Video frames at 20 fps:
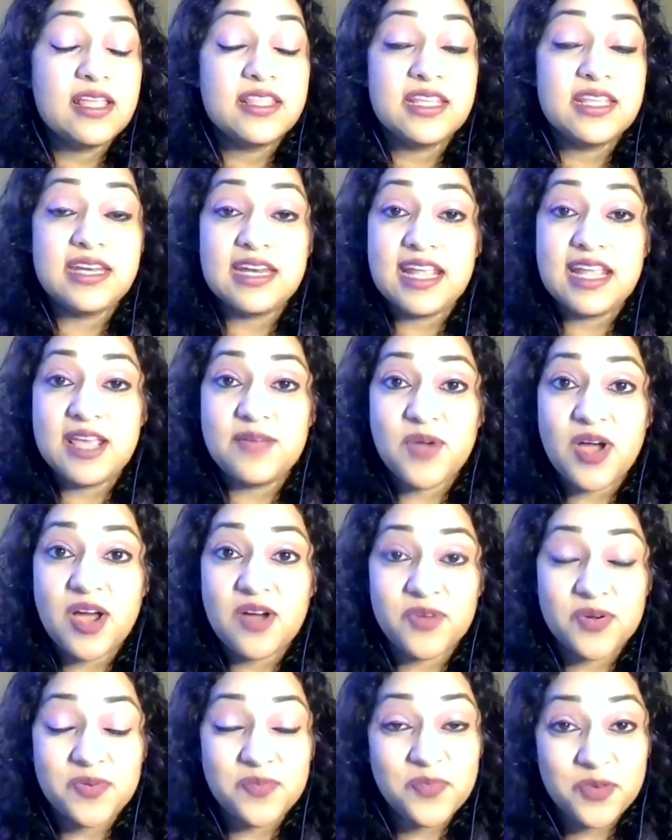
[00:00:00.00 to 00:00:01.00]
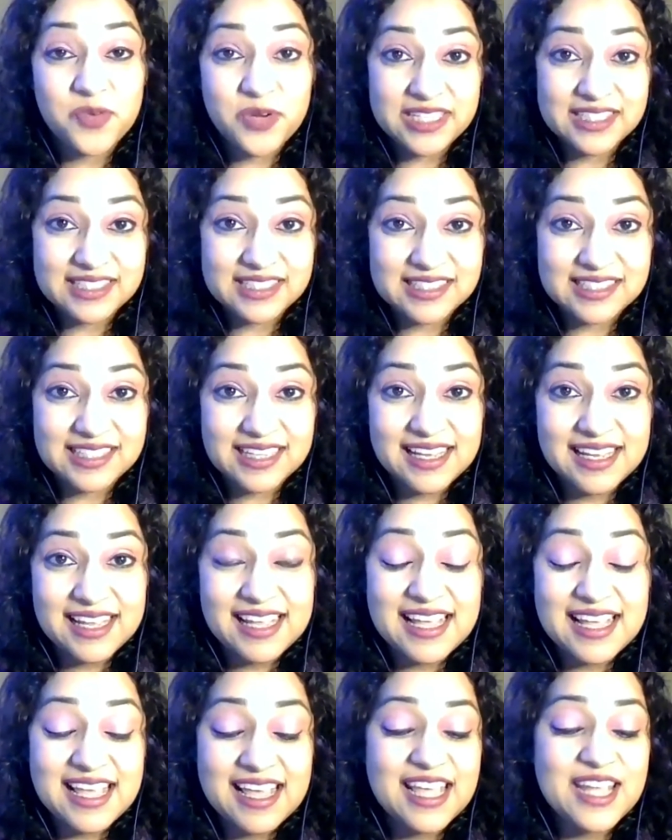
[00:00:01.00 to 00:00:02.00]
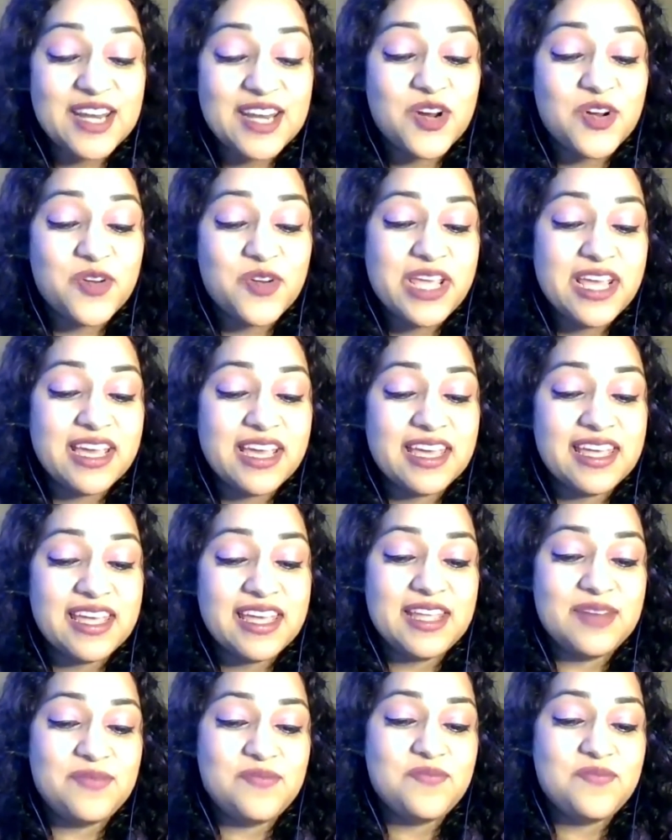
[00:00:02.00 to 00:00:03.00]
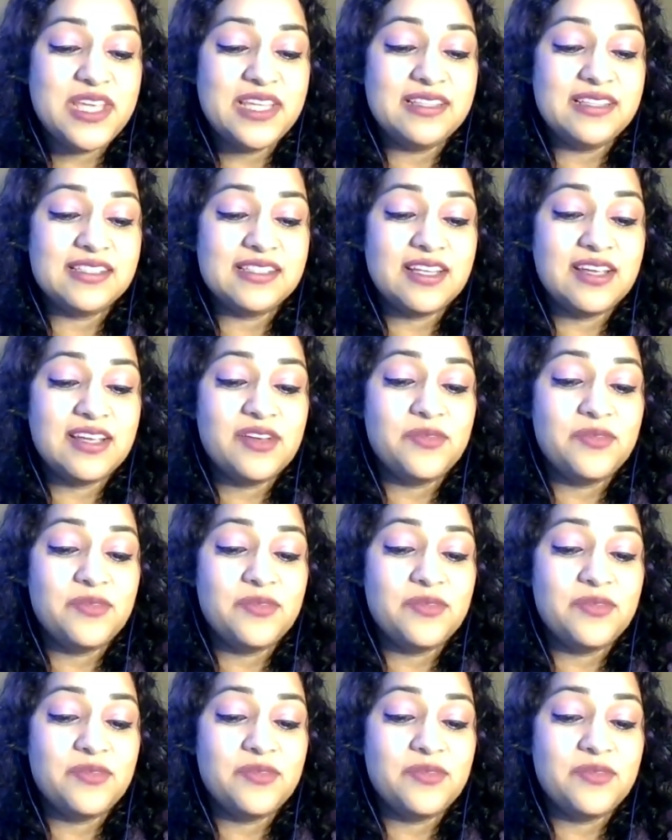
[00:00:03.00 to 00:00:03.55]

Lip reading: the name of a priest. In Greek, it means